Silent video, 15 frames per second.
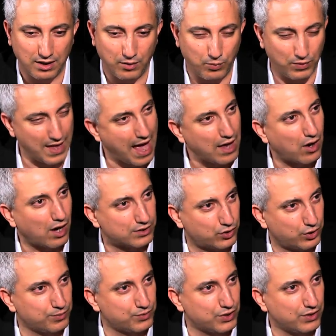without
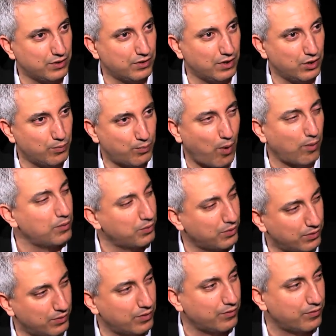i.Scription, you probably
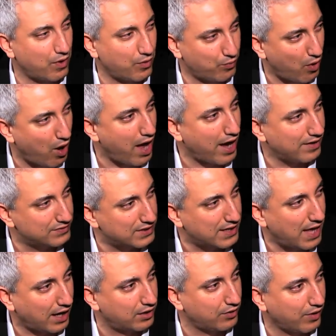wouldn't have arrived at
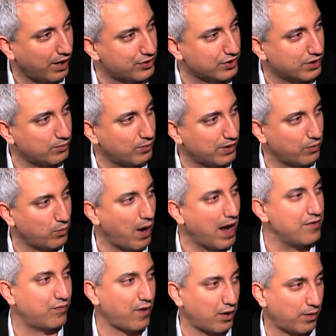that correction, where the
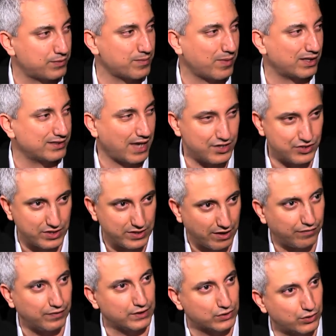wavefront optimization
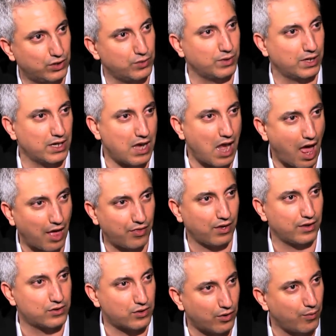definitely took you in
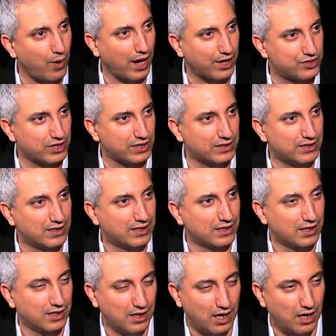another direction?
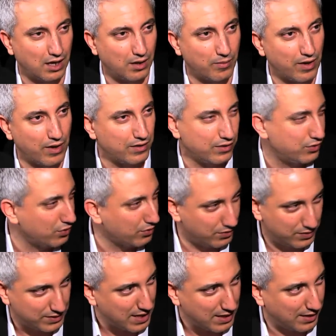
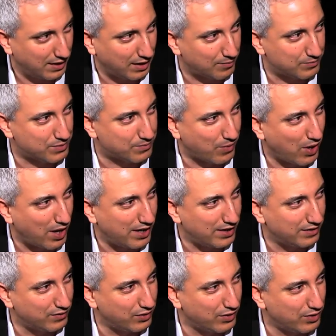Does anything come to mind?
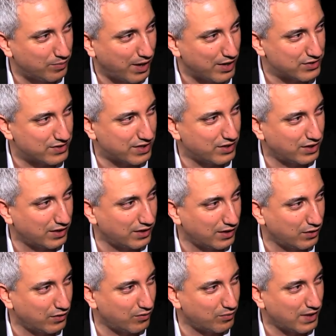Have you got any patients that you can
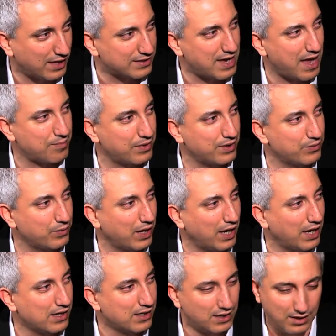think of where that's happened,
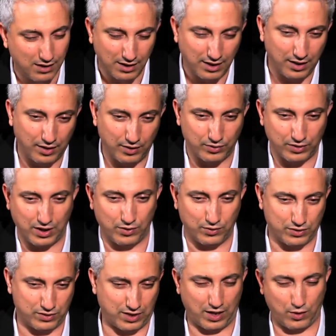where it
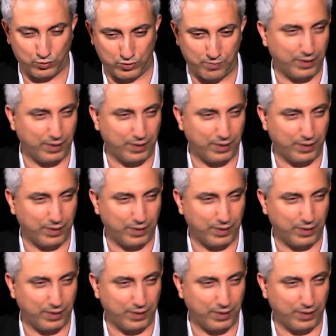was a